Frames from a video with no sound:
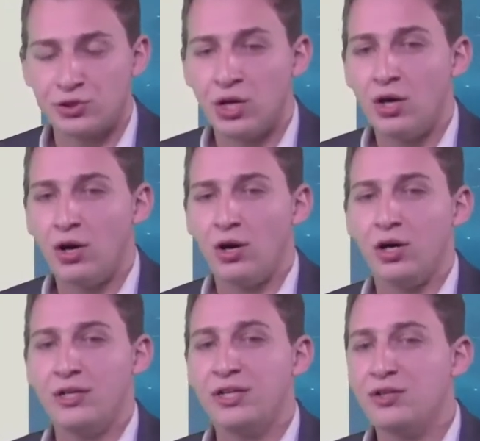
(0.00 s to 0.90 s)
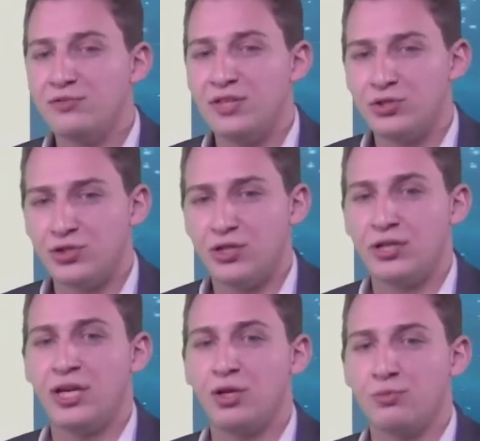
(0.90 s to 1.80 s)
on innovation and
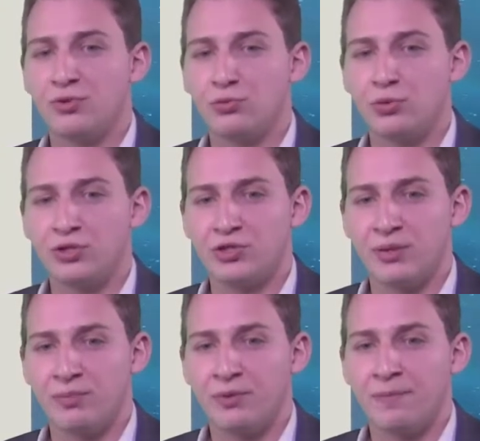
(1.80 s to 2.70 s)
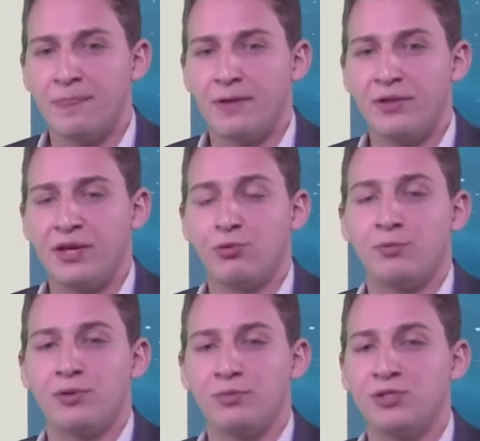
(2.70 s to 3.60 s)
entrepreneurship that were
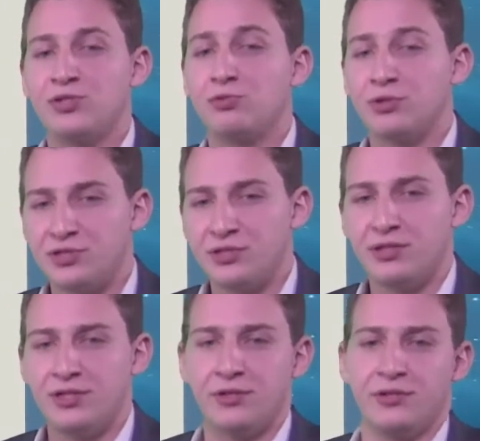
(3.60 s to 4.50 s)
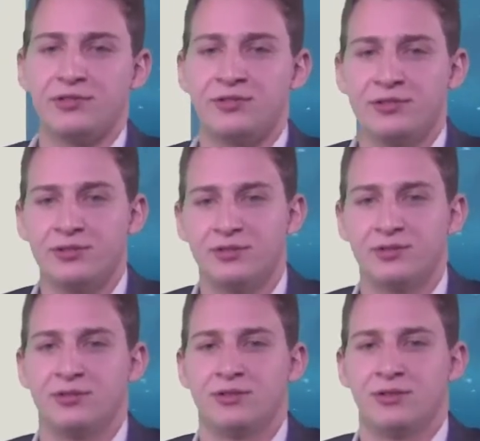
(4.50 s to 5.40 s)
published in recent years.
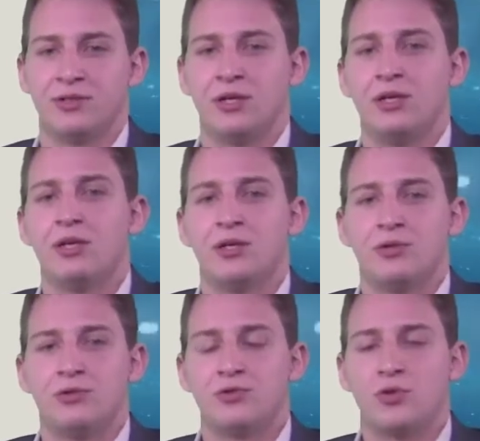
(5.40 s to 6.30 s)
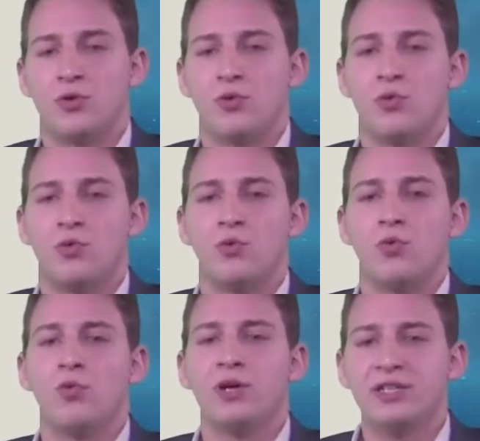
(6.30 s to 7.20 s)
So what
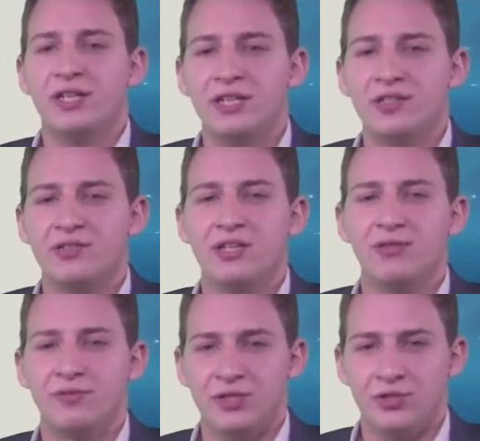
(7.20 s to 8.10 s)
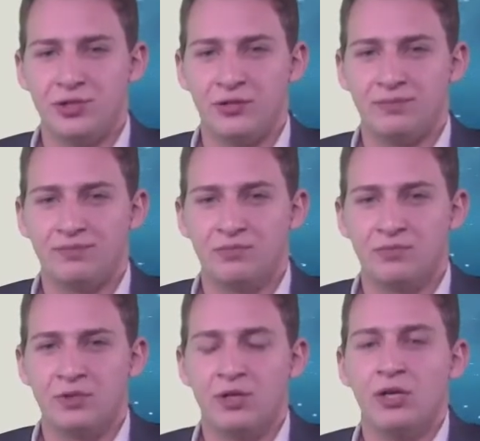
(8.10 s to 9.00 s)
is innovation?
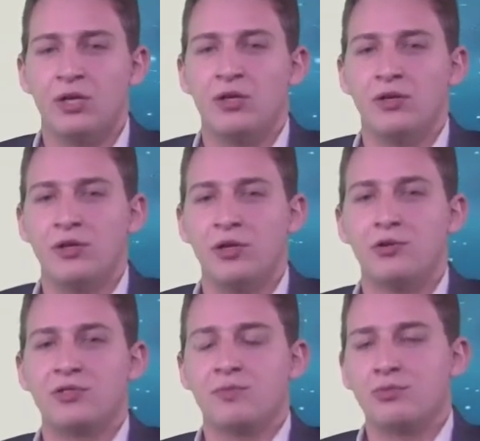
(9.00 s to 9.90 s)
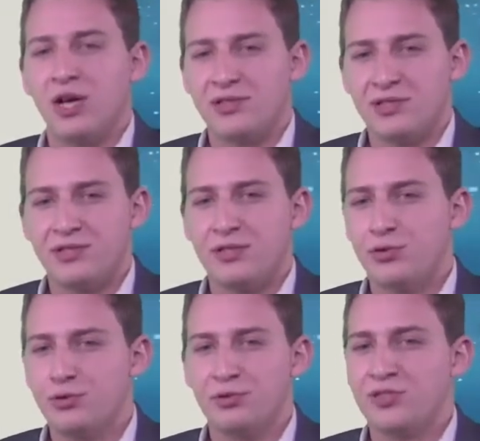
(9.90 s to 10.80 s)
There is a process that usually
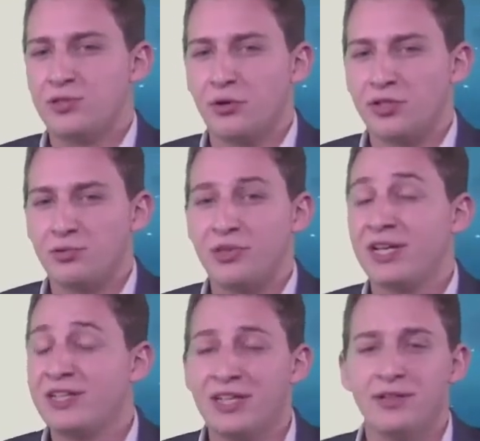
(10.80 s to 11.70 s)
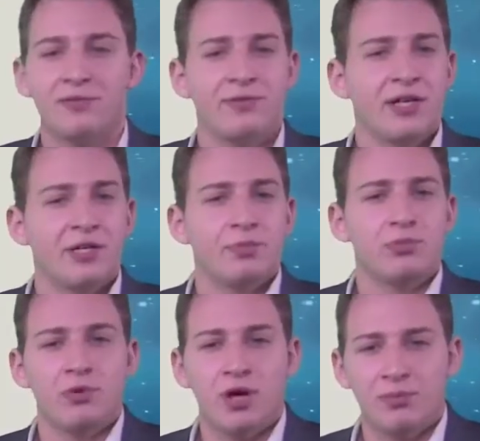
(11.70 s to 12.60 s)
starts with identifying a
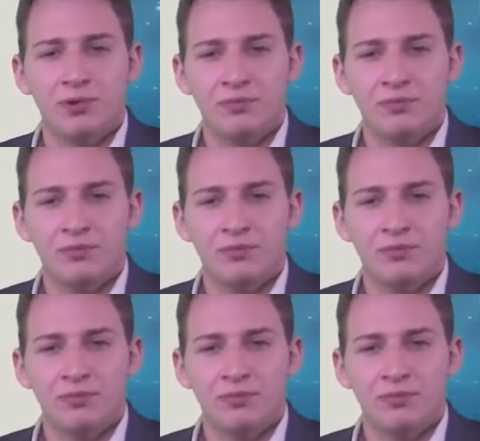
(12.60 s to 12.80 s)
problem